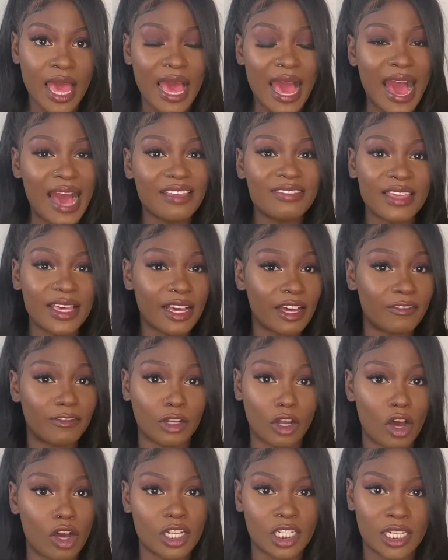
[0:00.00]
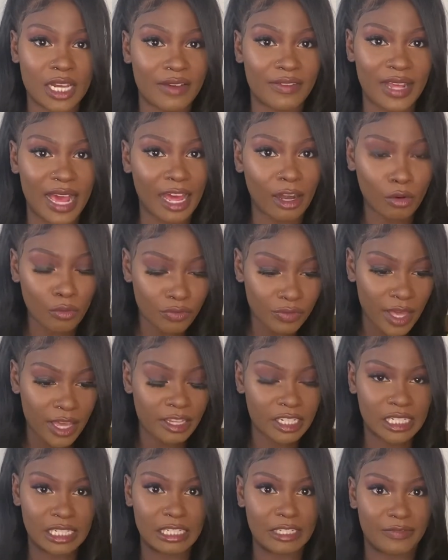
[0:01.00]
I think of longevity. I don't
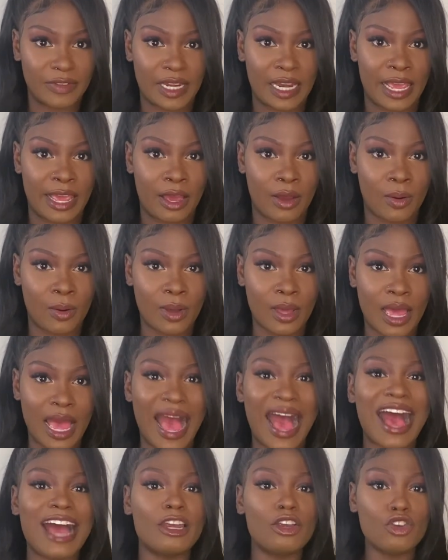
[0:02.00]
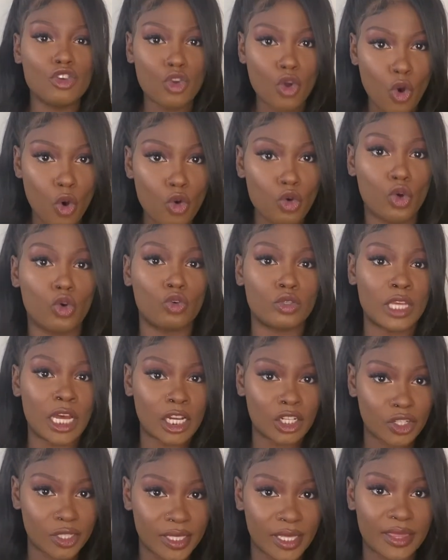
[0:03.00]
think just for now. I know those
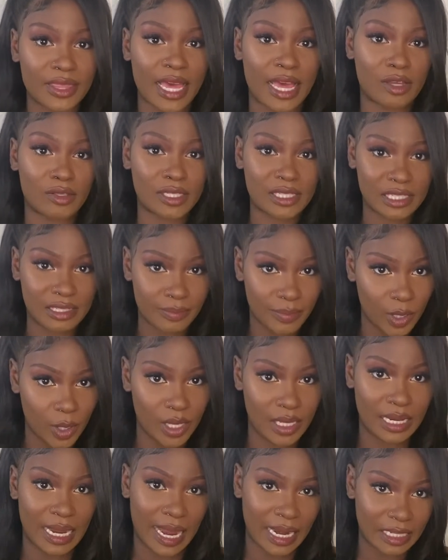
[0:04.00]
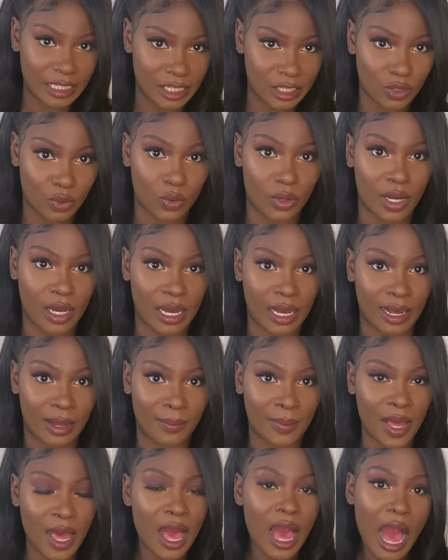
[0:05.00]
hundreds of thousands of million dollars is going to come.